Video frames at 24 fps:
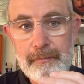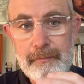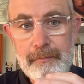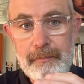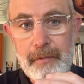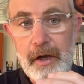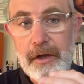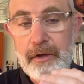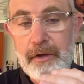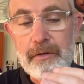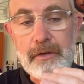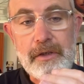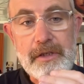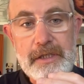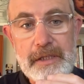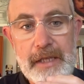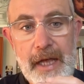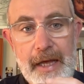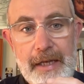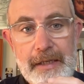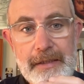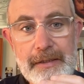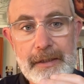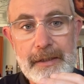I
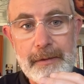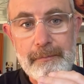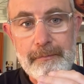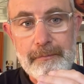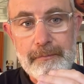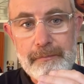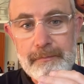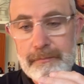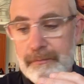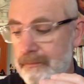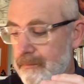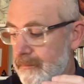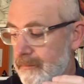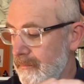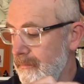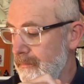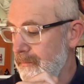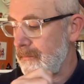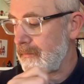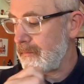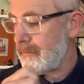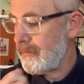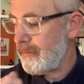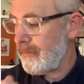understand him.
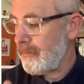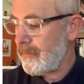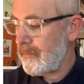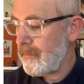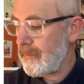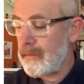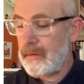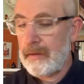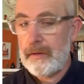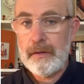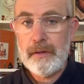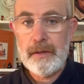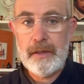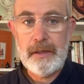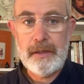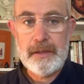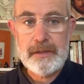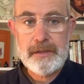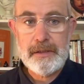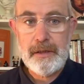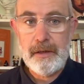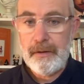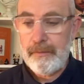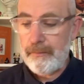He
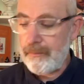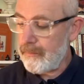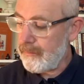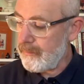is a